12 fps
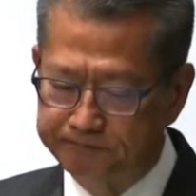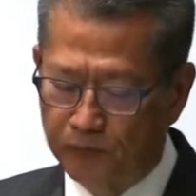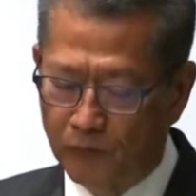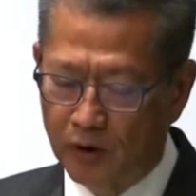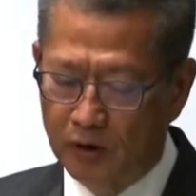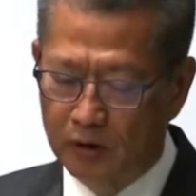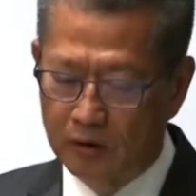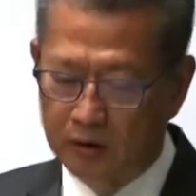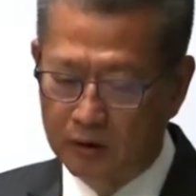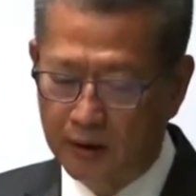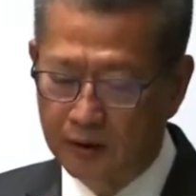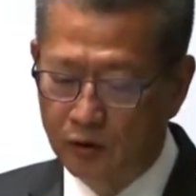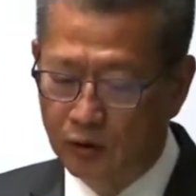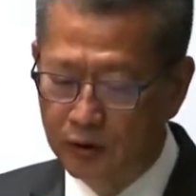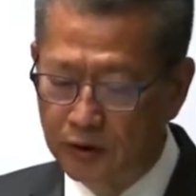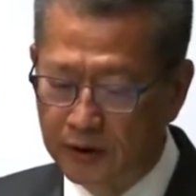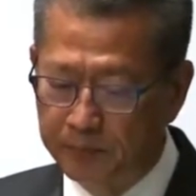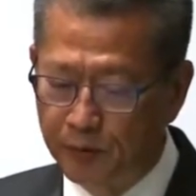as at end
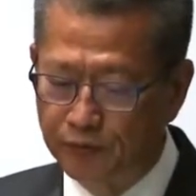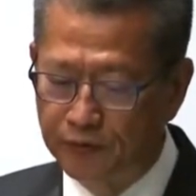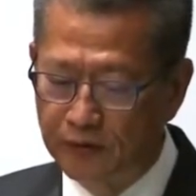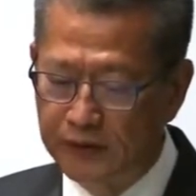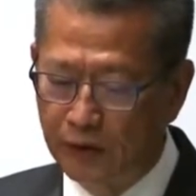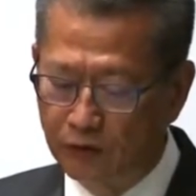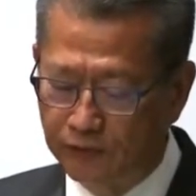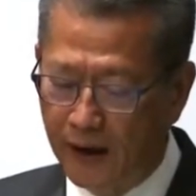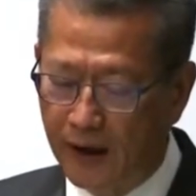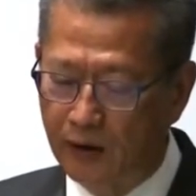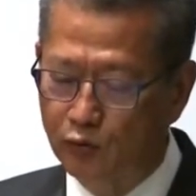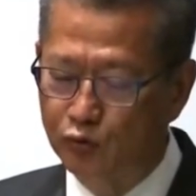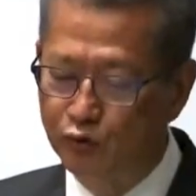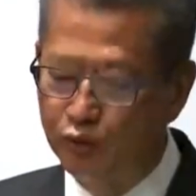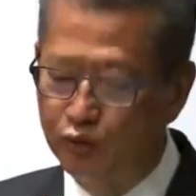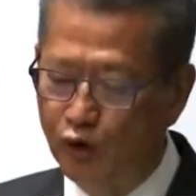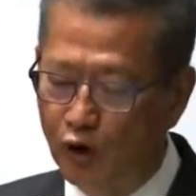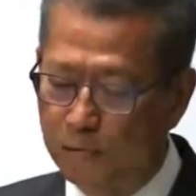January, involving about
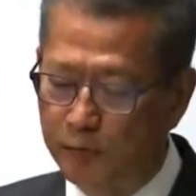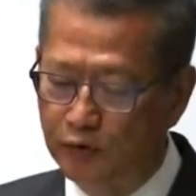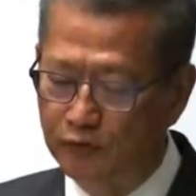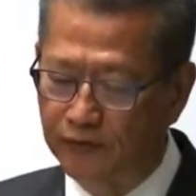75